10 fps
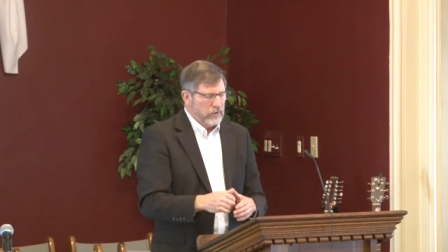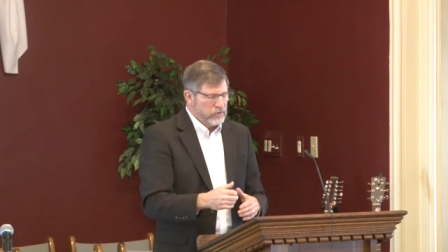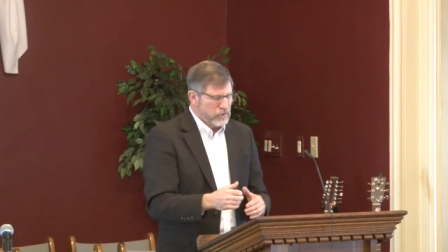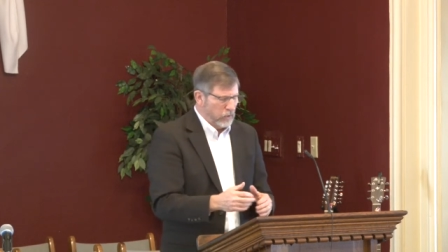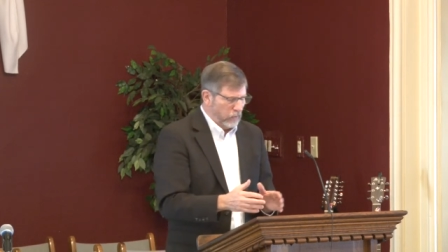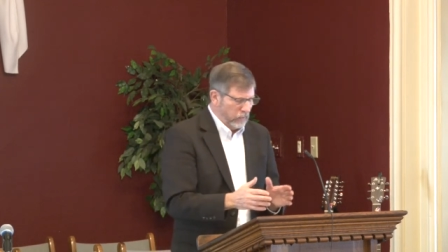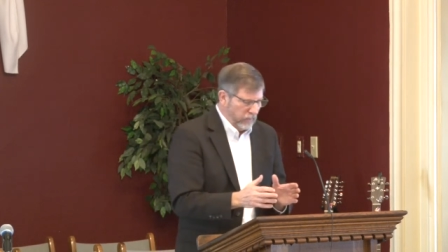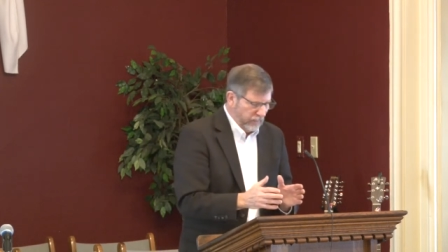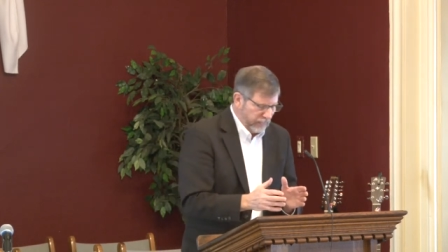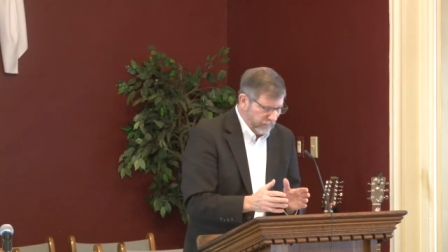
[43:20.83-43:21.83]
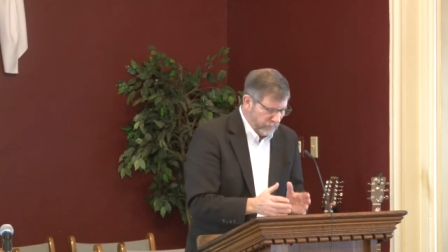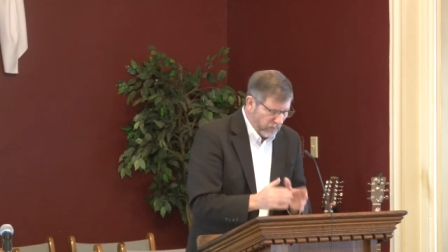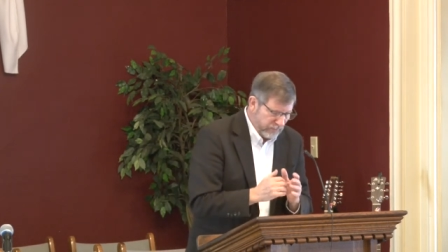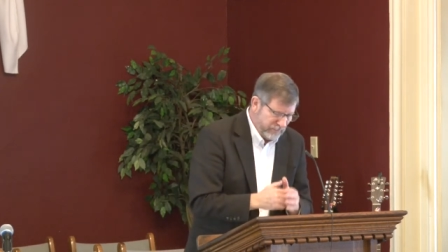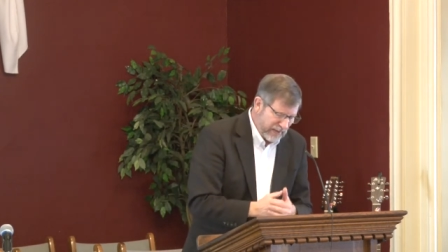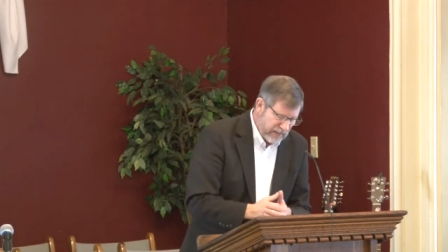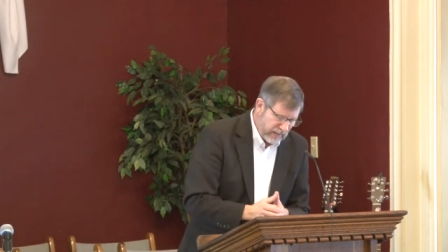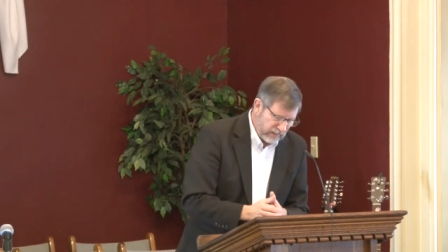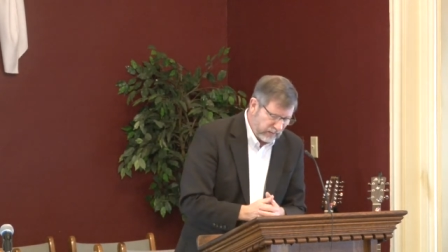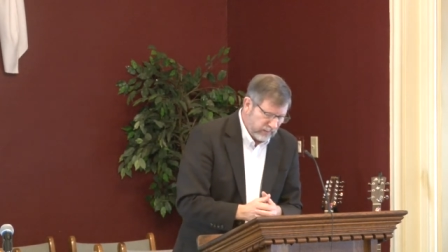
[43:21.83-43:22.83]
So the point
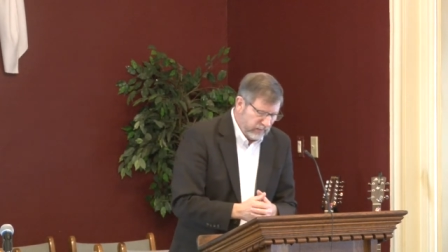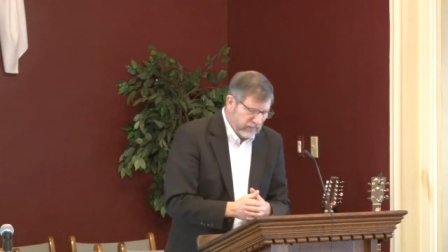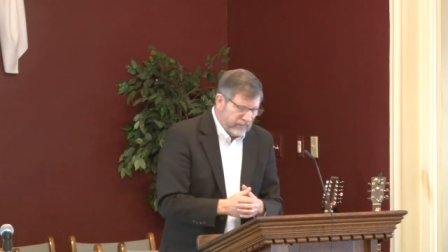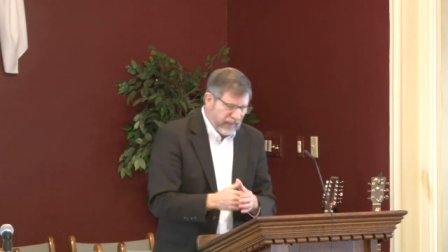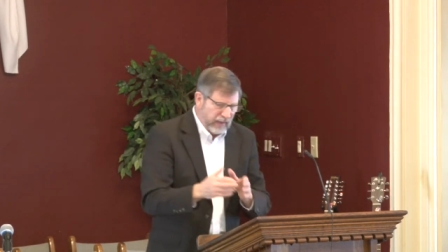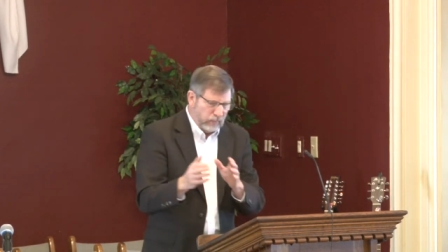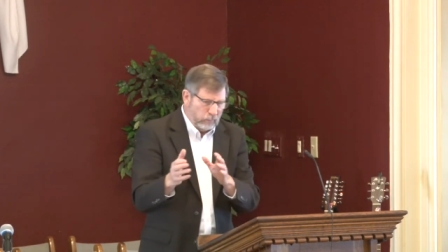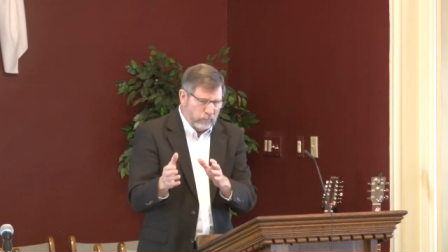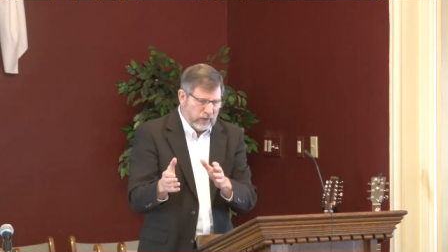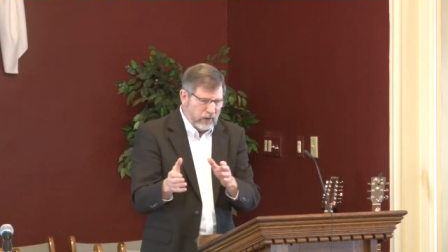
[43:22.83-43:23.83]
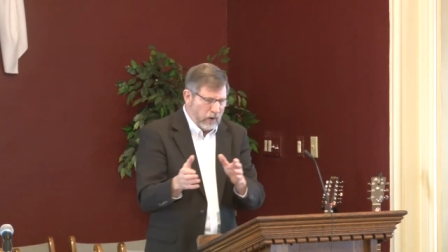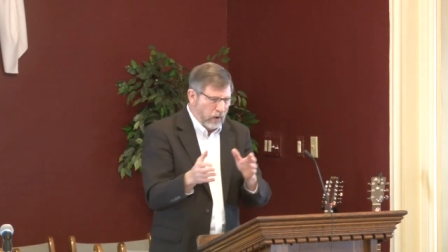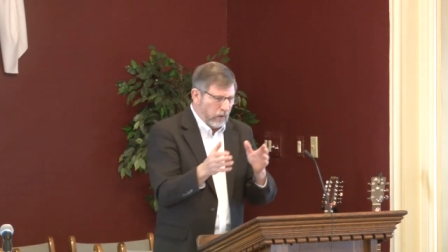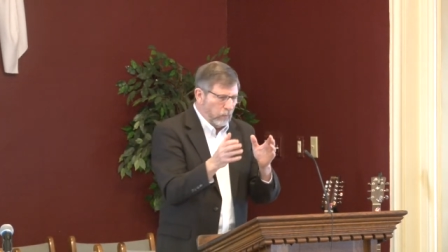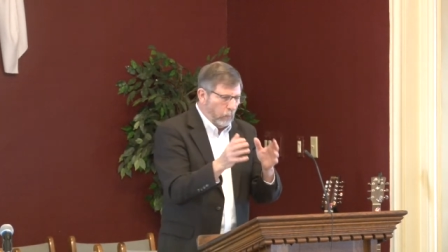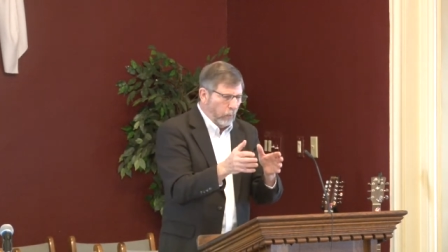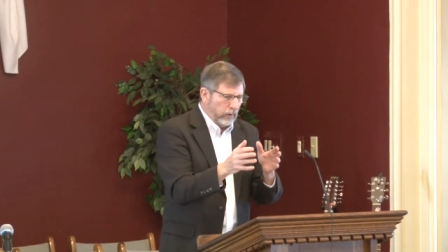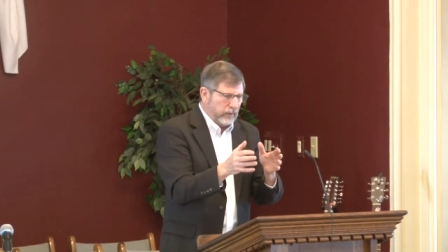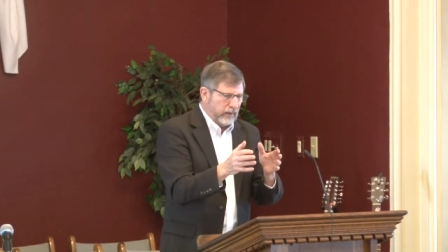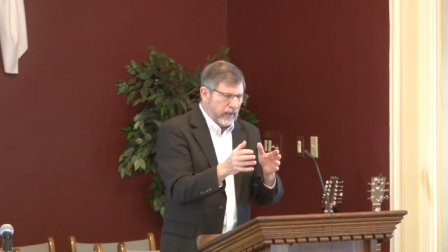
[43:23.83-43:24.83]
being that we are
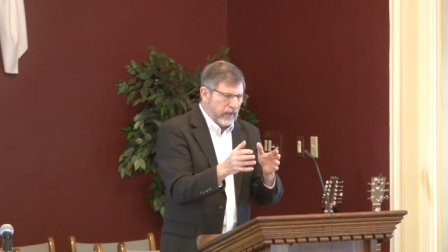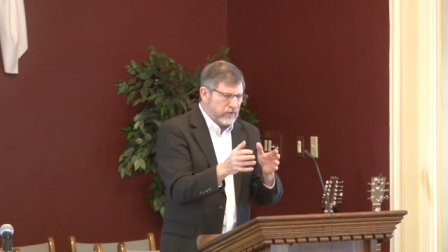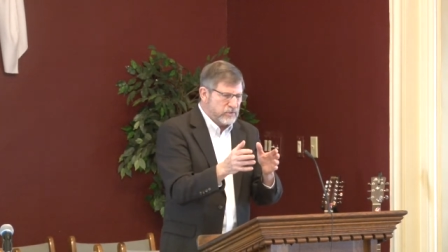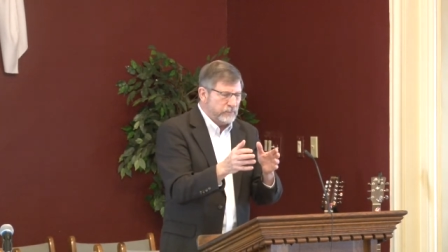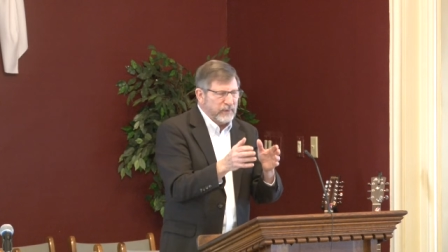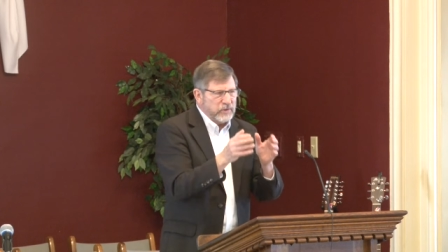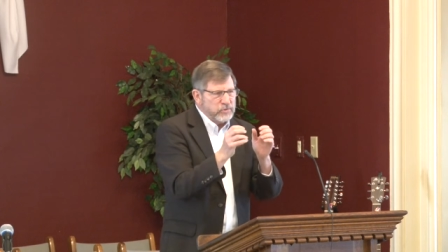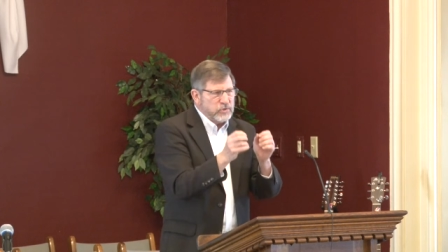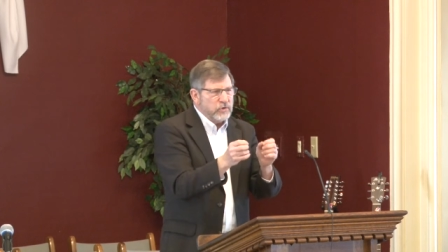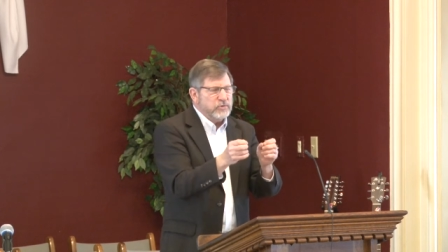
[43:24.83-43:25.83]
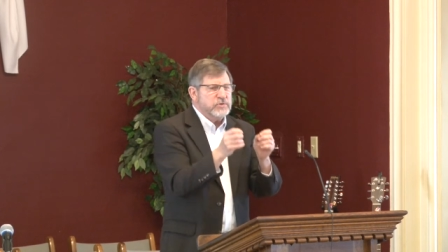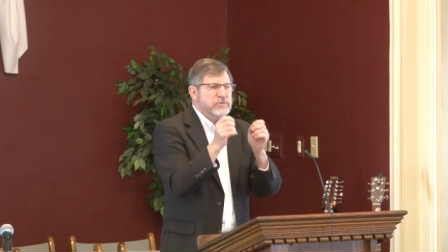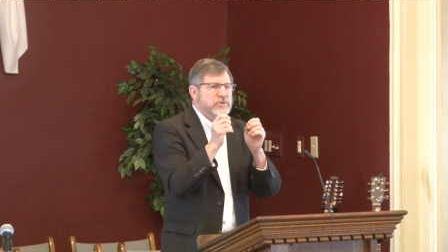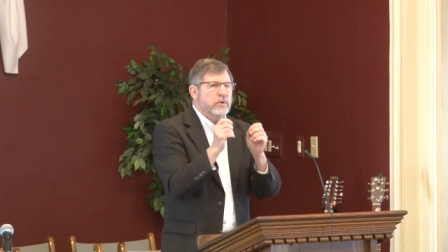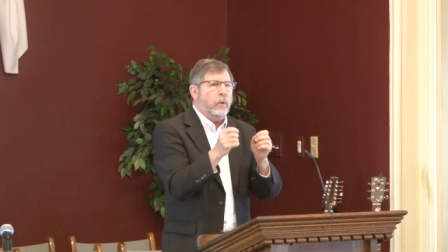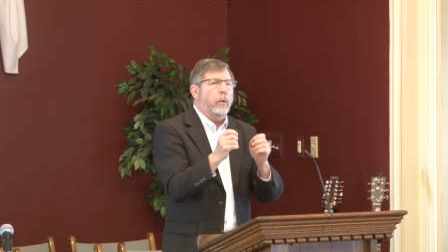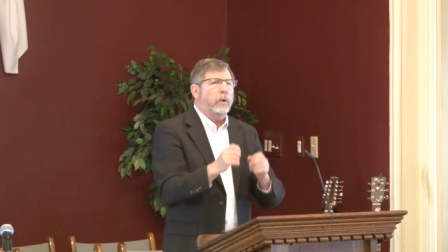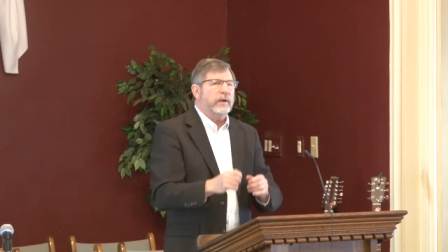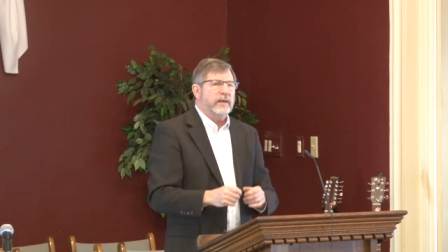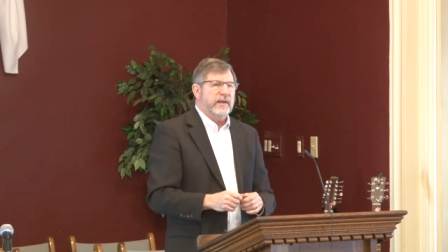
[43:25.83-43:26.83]
organized, but the church is an
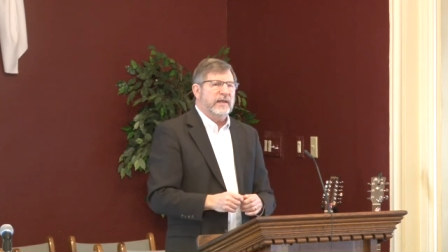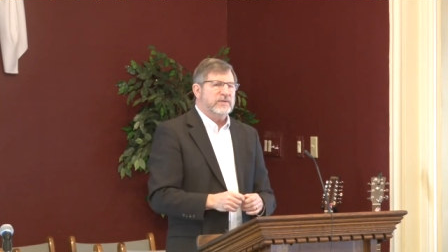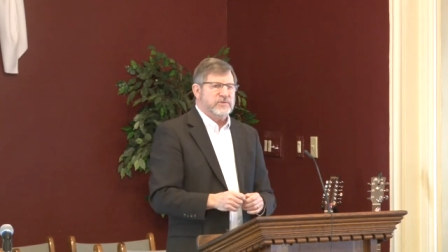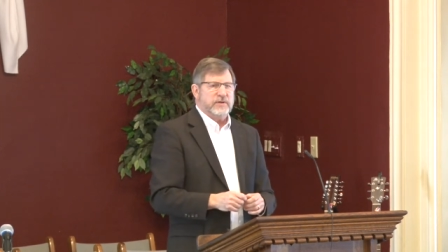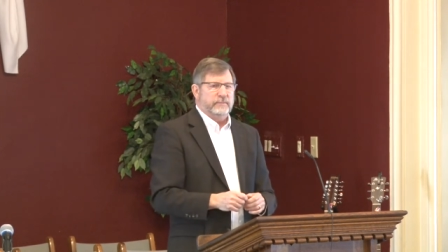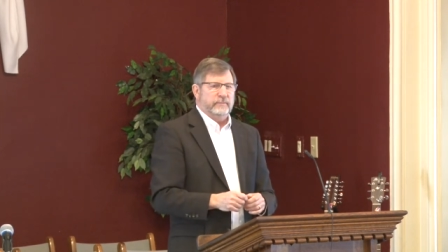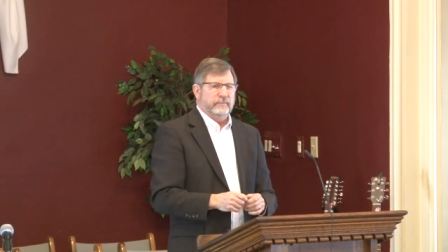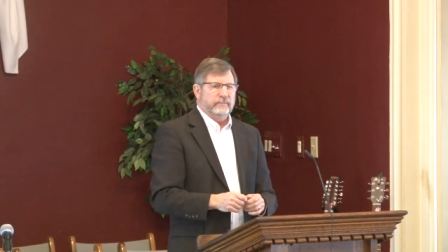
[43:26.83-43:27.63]
organism.